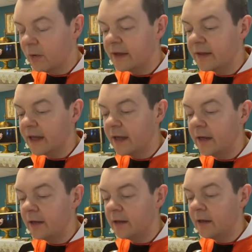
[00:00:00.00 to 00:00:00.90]
What
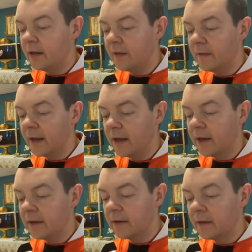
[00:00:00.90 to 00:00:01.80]
did
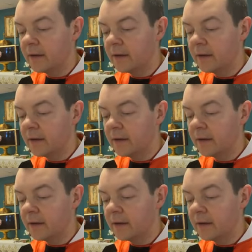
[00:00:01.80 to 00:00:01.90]
the